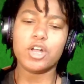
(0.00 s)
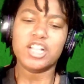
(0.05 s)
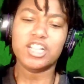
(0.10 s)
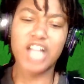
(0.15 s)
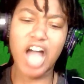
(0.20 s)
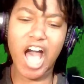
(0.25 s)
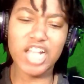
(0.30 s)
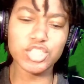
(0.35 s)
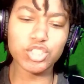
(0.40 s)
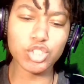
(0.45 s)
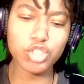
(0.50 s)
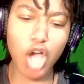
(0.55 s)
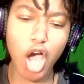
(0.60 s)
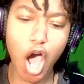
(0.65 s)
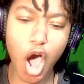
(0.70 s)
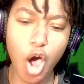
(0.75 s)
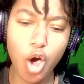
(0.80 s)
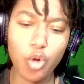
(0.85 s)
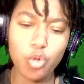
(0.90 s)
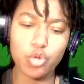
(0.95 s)
Let's
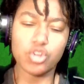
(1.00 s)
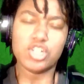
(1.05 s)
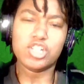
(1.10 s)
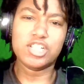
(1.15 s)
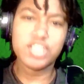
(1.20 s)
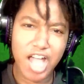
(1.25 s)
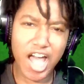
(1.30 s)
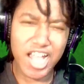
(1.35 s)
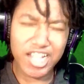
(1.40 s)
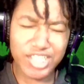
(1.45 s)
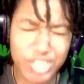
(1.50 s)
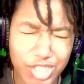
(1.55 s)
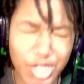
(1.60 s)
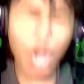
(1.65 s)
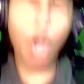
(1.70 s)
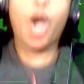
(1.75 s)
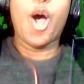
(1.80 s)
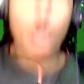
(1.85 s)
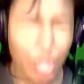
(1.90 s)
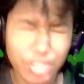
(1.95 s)
go! Let's
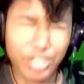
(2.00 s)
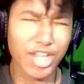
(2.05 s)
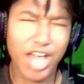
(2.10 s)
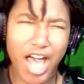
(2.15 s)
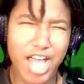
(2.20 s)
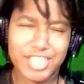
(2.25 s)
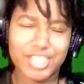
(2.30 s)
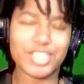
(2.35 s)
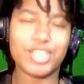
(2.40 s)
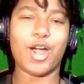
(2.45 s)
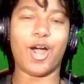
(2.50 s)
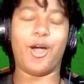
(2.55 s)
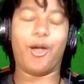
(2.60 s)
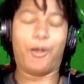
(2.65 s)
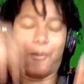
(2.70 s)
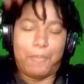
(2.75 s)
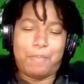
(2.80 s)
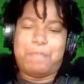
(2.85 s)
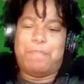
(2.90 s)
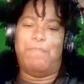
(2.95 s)
go! Let's
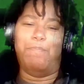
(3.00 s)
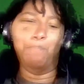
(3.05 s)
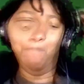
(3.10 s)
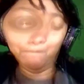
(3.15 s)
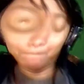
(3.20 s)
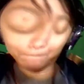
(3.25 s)
go! Mm,